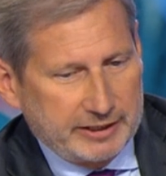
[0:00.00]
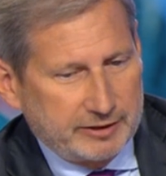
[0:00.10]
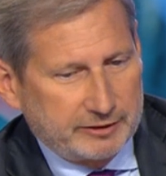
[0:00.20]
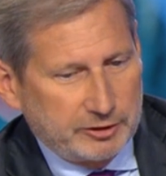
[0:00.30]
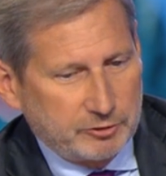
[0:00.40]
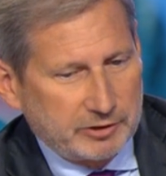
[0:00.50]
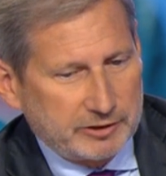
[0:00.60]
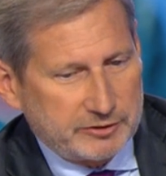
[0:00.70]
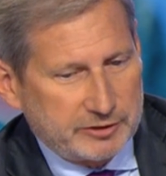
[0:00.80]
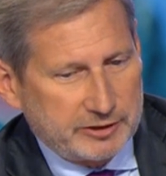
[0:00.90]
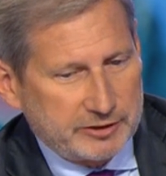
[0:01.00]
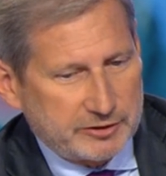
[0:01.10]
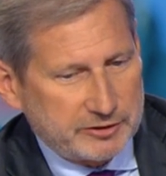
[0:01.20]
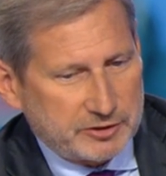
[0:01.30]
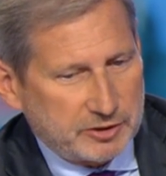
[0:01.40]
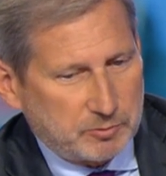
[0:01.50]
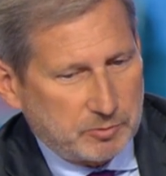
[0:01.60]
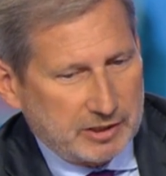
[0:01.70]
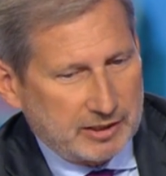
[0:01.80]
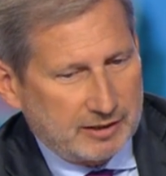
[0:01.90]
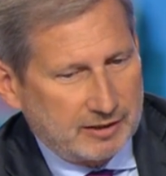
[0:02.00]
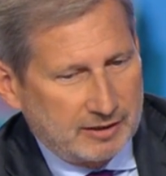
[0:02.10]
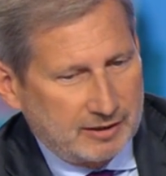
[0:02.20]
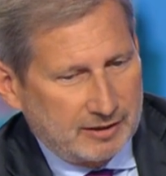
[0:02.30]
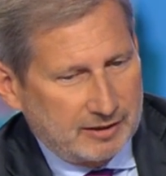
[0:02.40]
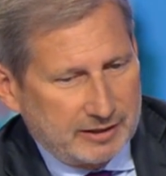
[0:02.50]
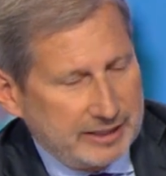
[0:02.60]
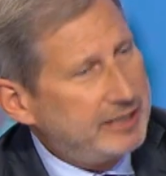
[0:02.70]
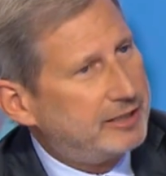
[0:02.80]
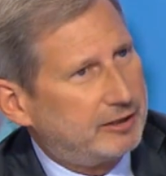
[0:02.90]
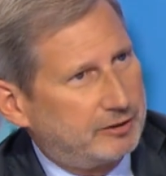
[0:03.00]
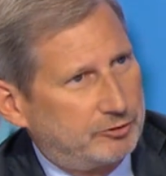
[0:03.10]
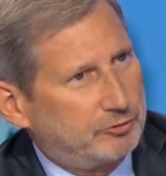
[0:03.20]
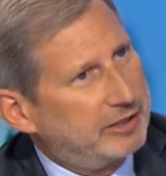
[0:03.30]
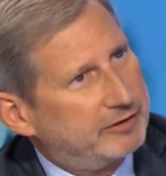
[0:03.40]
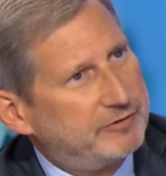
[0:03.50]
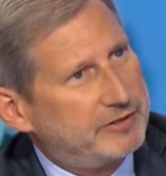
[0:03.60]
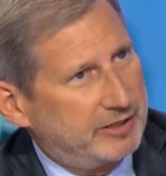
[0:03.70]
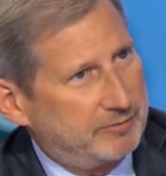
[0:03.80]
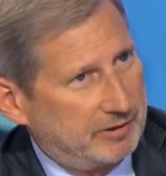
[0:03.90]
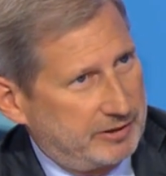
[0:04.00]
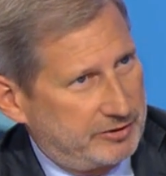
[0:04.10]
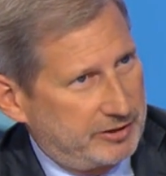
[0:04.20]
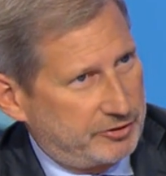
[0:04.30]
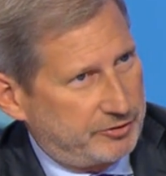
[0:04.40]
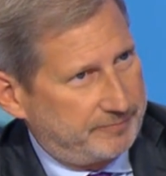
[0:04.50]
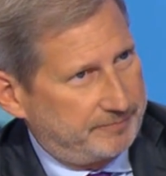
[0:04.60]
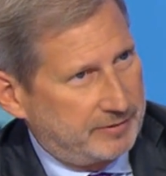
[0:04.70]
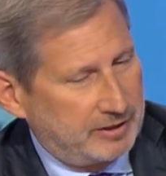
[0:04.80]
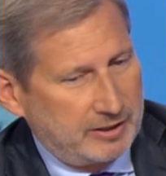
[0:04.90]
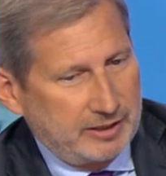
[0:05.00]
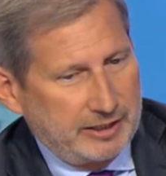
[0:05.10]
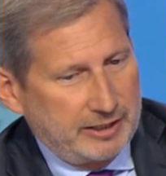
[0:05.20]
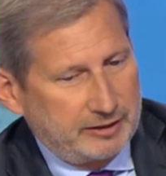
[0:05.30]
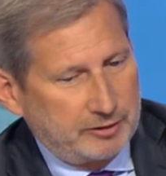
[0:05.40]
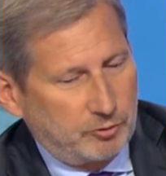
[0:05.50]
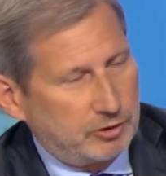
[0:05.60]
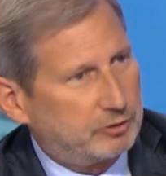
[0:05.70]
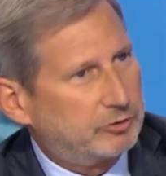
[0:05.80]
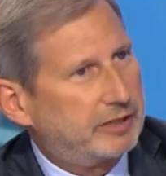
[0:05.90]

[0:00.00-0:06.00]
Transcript: and the Ukrainian citizens were eager to get visa liberalization. And in order to get